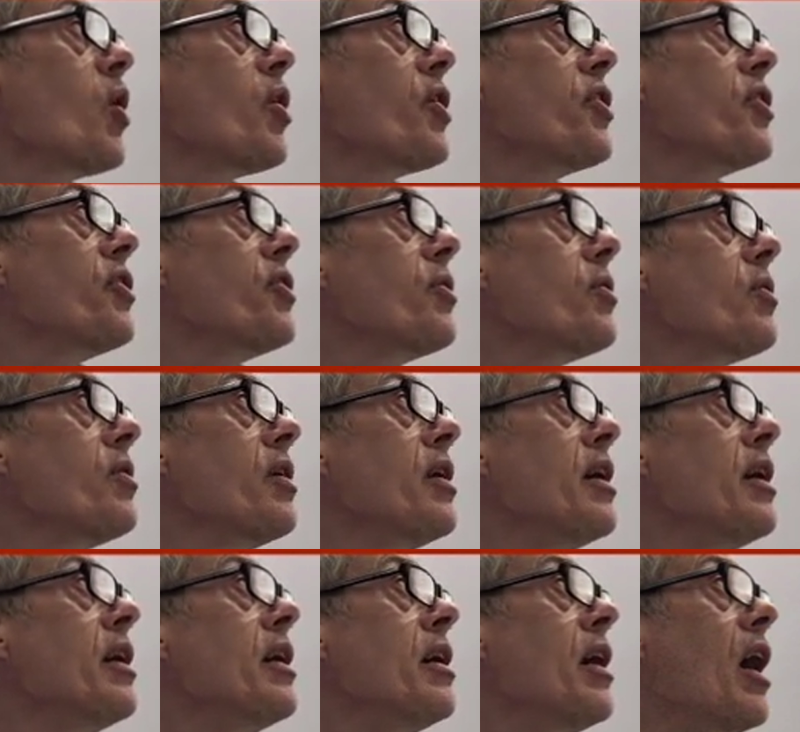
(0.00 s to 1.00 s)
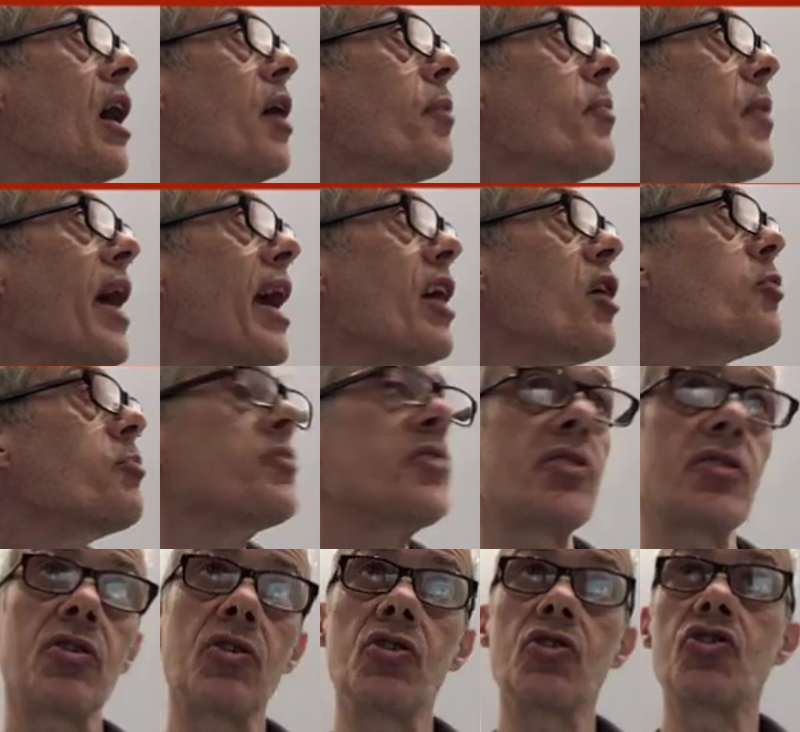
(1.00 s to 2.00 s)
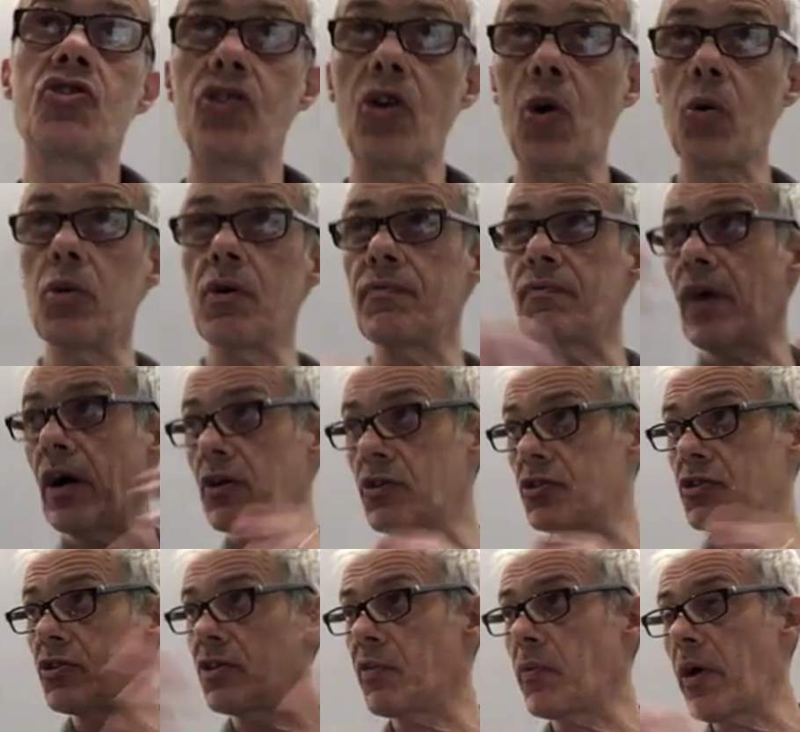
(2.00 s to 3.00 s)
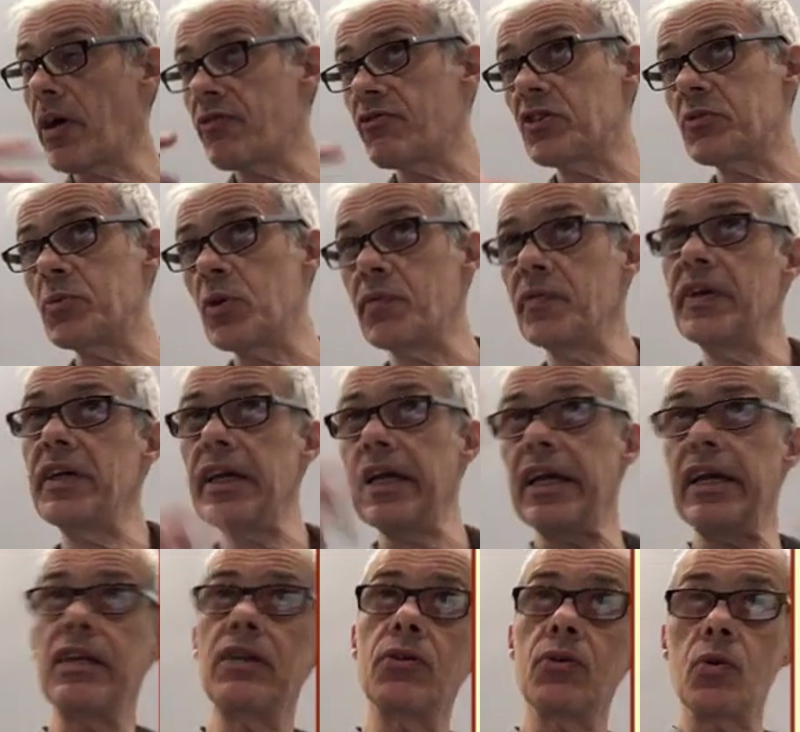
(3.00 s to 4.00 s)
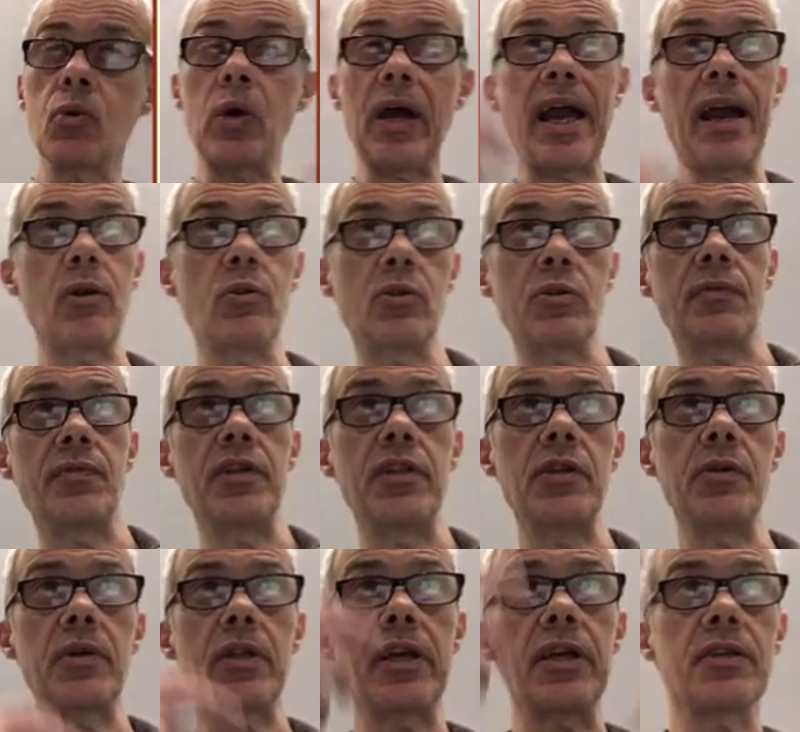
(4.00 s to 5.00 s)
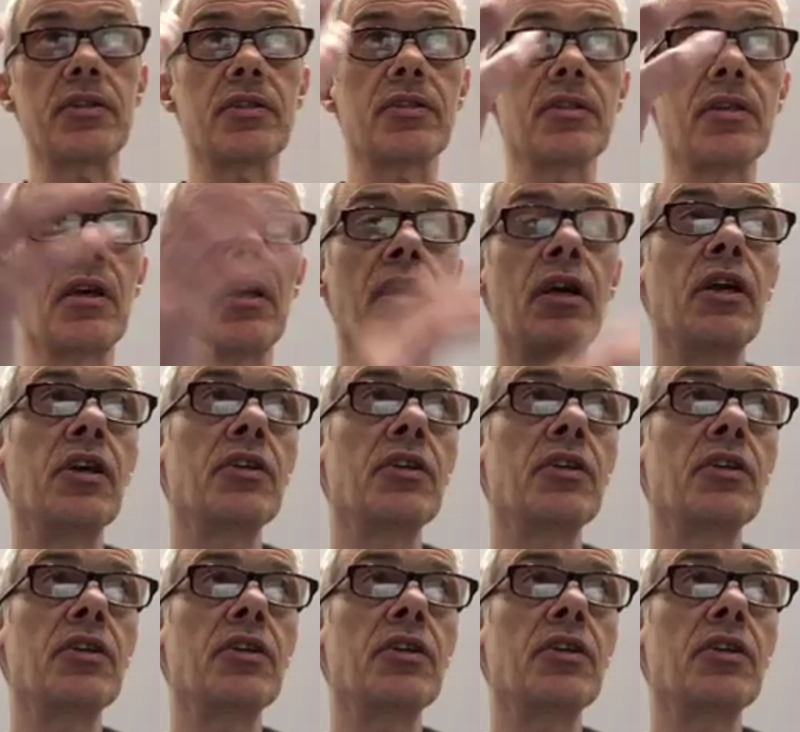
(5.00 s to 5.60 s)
molecule um, helps control the function of whether it's moving in or out of the nucleus.